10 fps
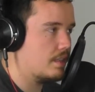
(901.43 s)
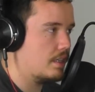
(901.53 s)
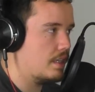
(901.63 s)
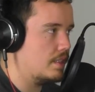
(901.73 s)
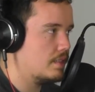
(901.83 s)

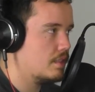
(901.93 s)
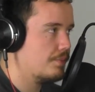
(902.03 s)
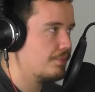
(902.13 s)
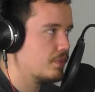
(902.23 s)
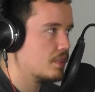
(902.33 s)
Like he's
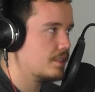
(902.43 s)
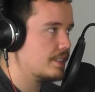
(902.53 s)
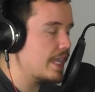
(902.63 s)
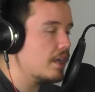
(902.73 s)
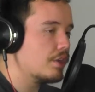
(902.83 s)

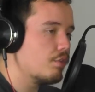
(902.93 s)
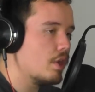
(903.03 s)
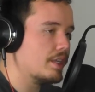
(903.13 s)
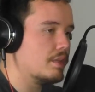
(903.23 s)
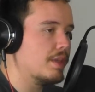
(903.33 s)
scared of
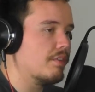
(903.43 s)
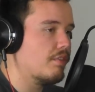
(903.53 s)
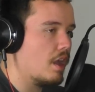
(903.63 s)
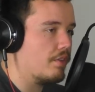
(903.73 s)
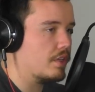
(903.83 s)
wanting to be a
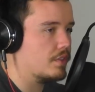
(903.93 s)
father,